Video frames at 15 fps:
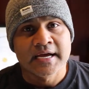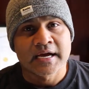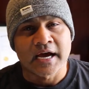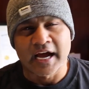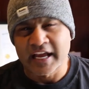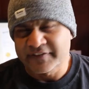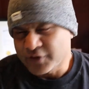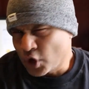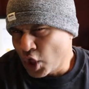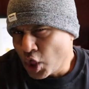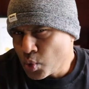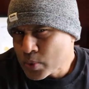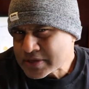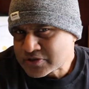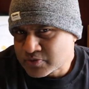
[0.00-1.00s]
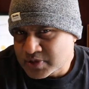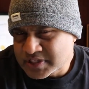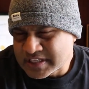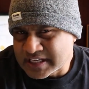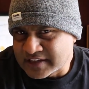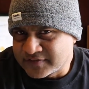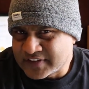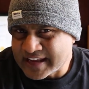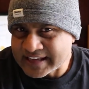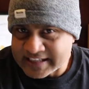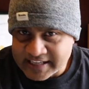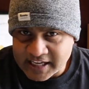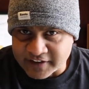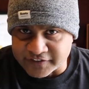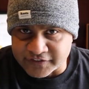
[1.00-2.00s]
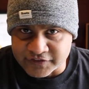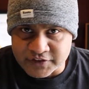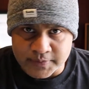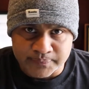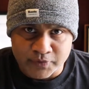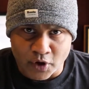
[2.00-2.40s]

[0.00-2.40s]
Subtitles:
I have always received a gift